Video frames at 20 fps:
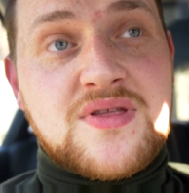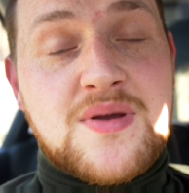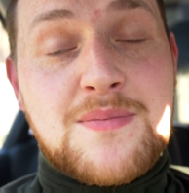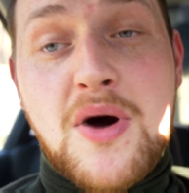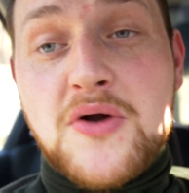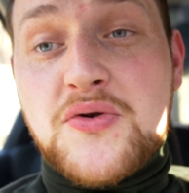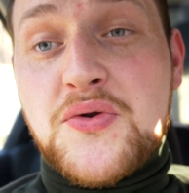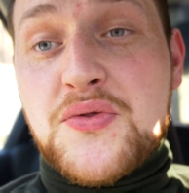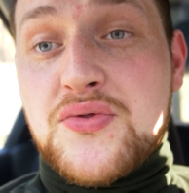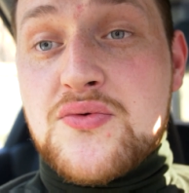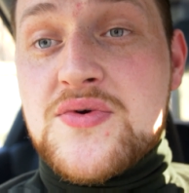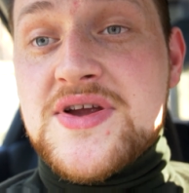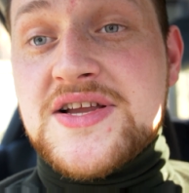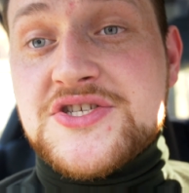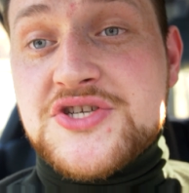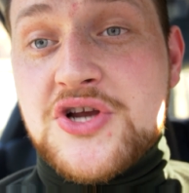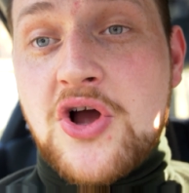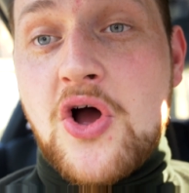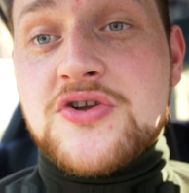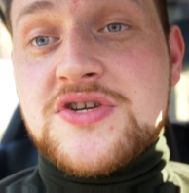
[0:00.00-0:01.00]
The Model 3
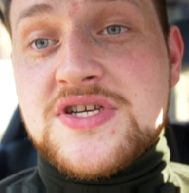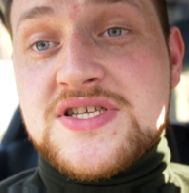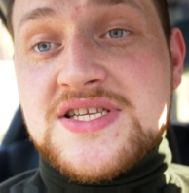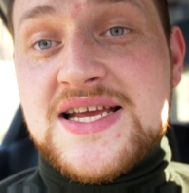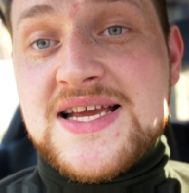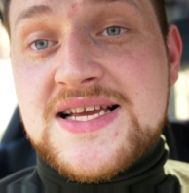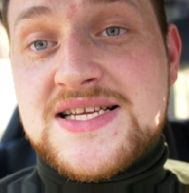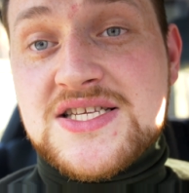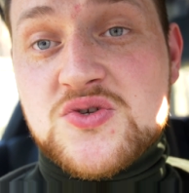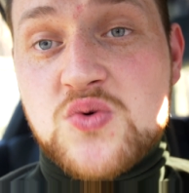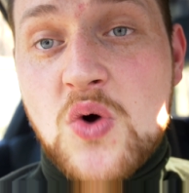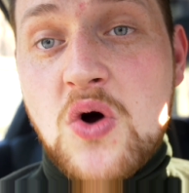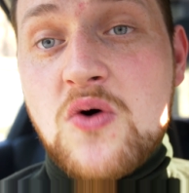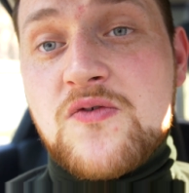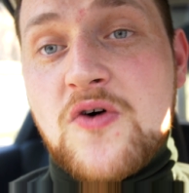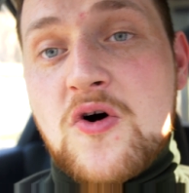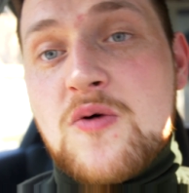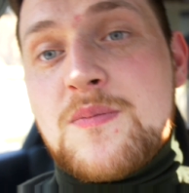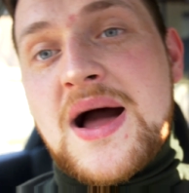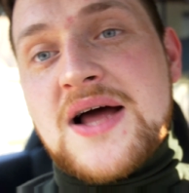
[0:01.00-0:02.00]
charges its
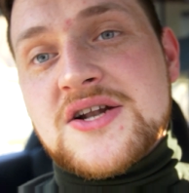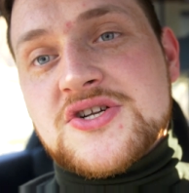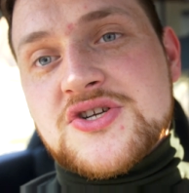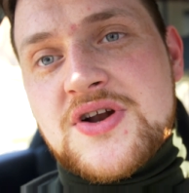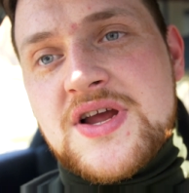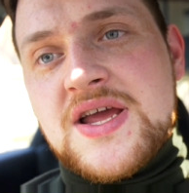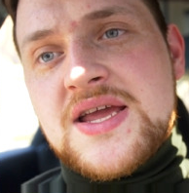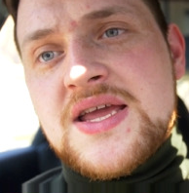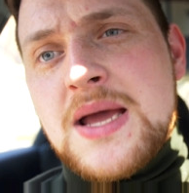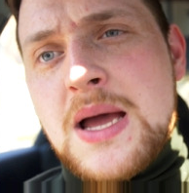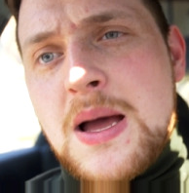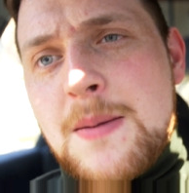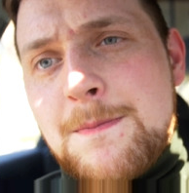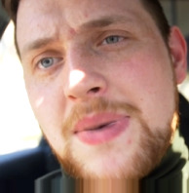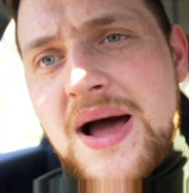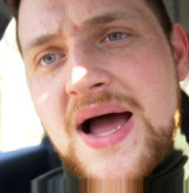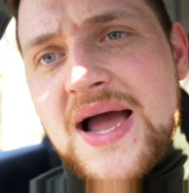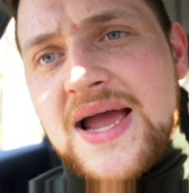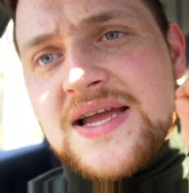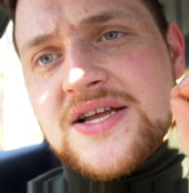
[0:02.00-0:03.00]
12 volt battery
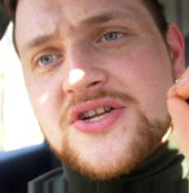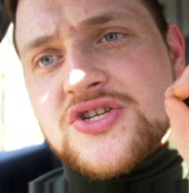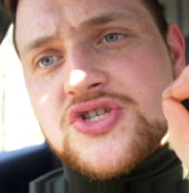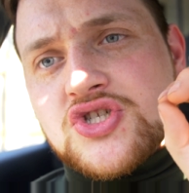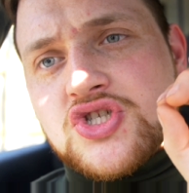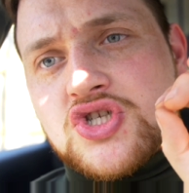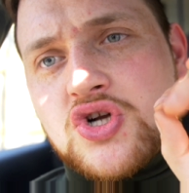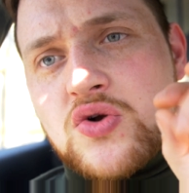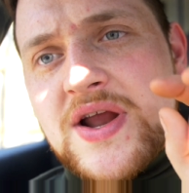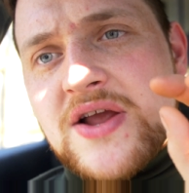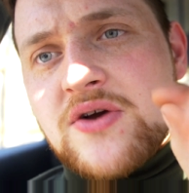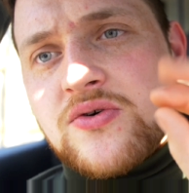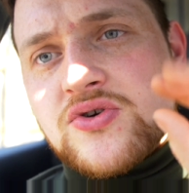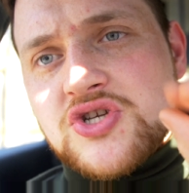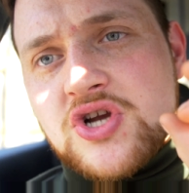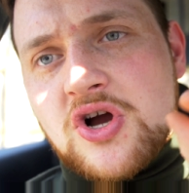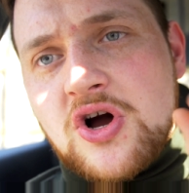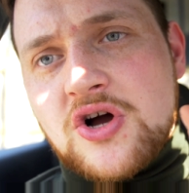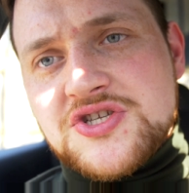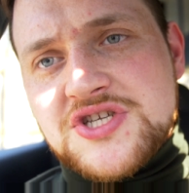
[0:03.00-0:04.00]
by trickle
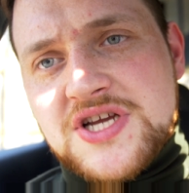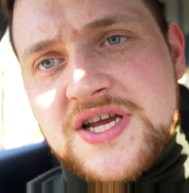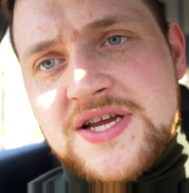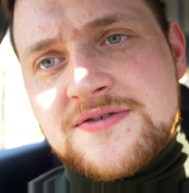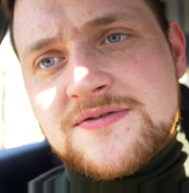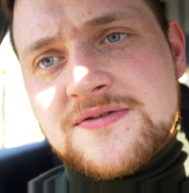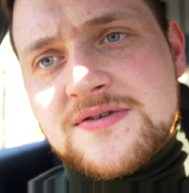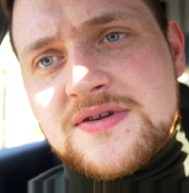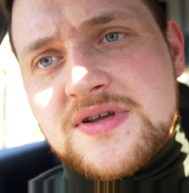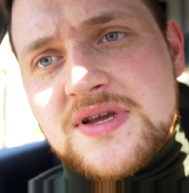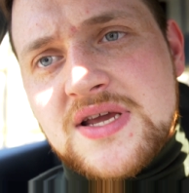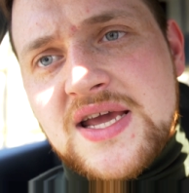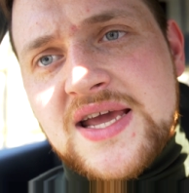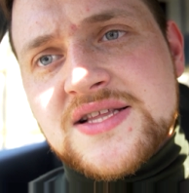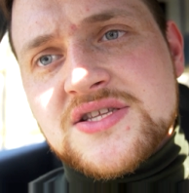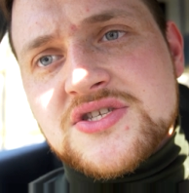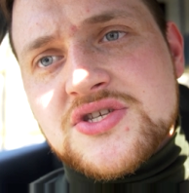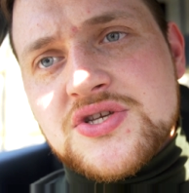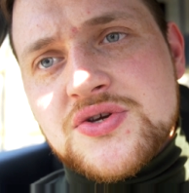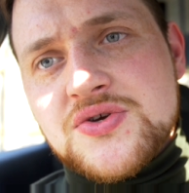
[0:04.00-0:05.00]
charging
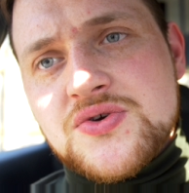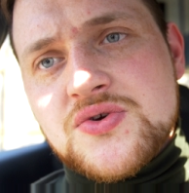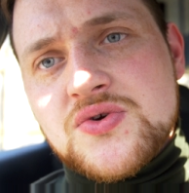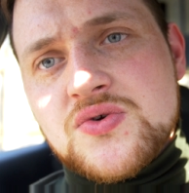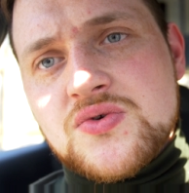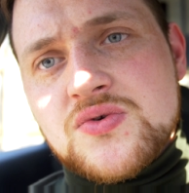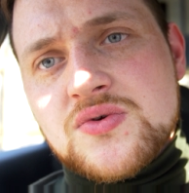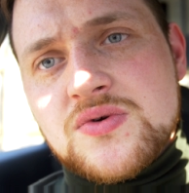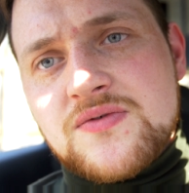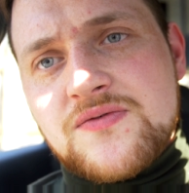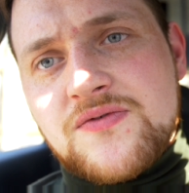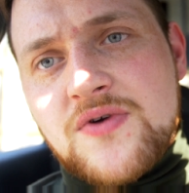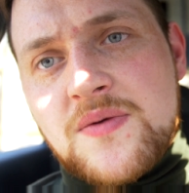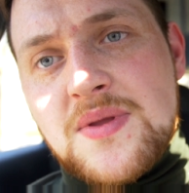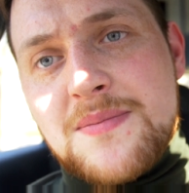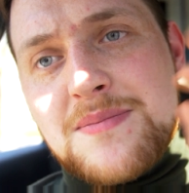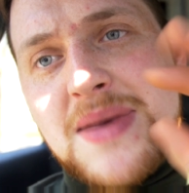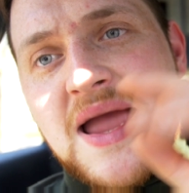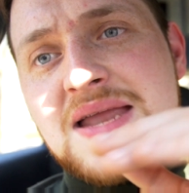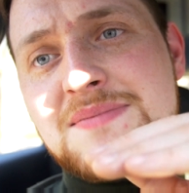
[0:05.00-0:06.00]
into from
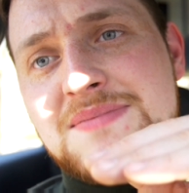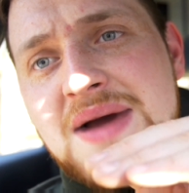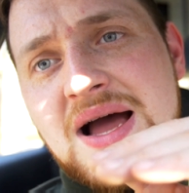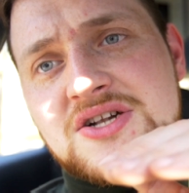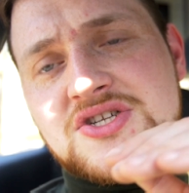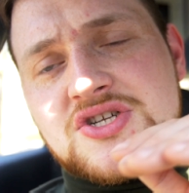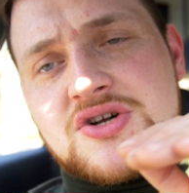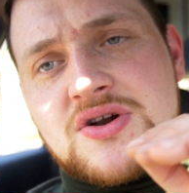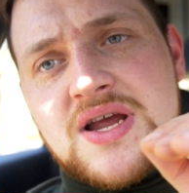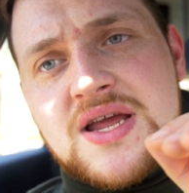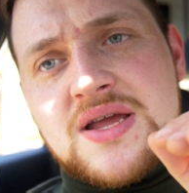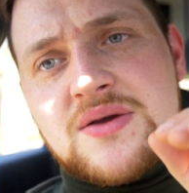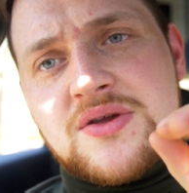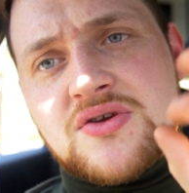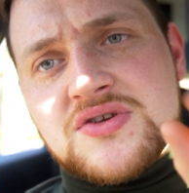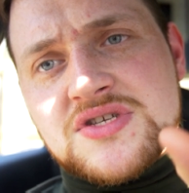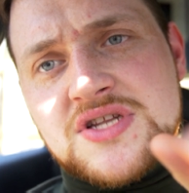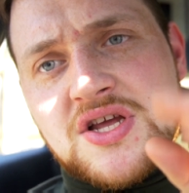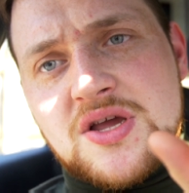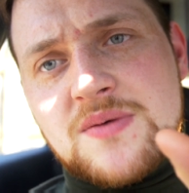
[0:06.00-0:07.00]
the main battery
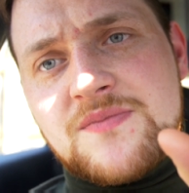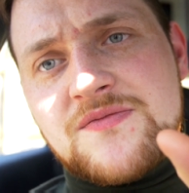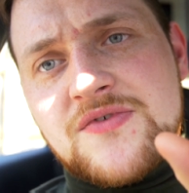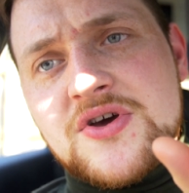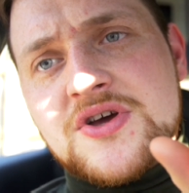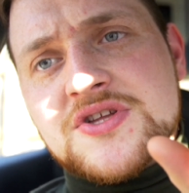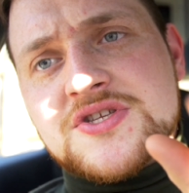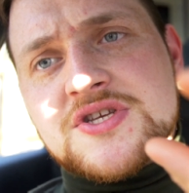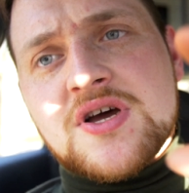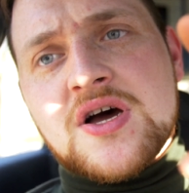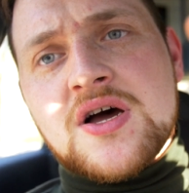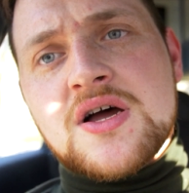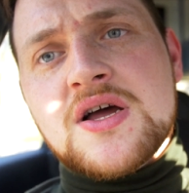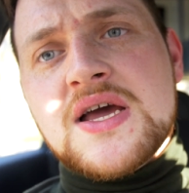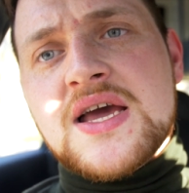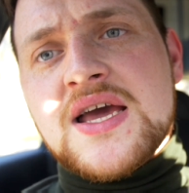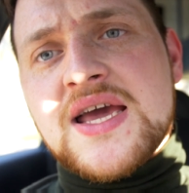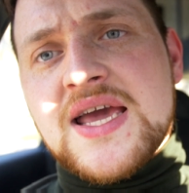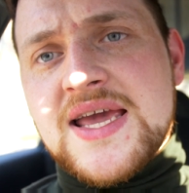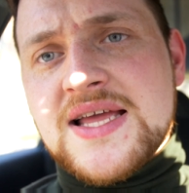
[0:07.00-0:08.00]
using a converter
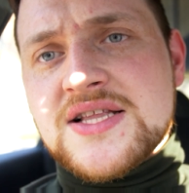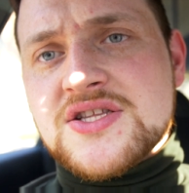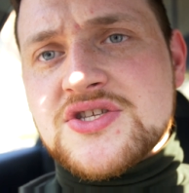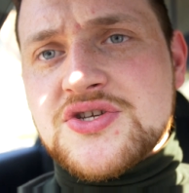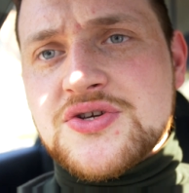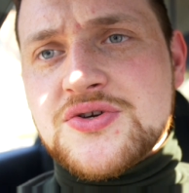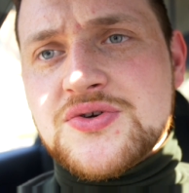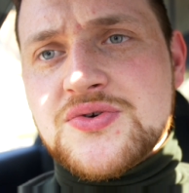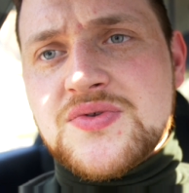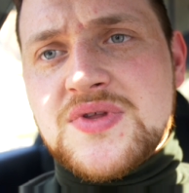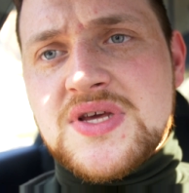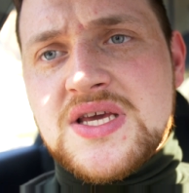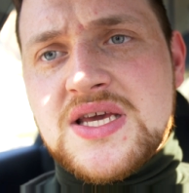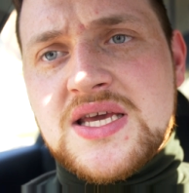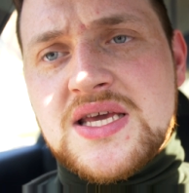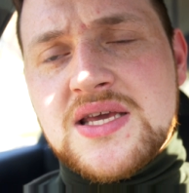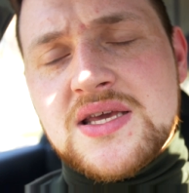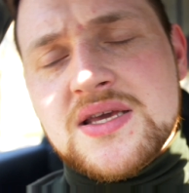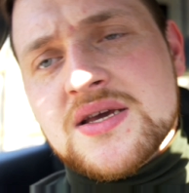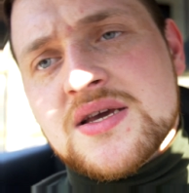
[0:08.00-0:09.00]
into
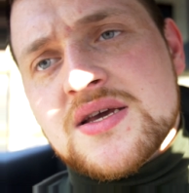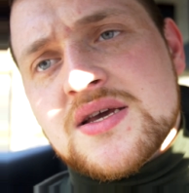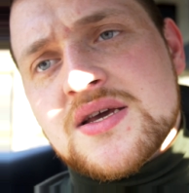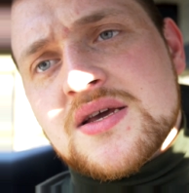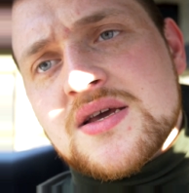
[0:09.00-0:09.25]
the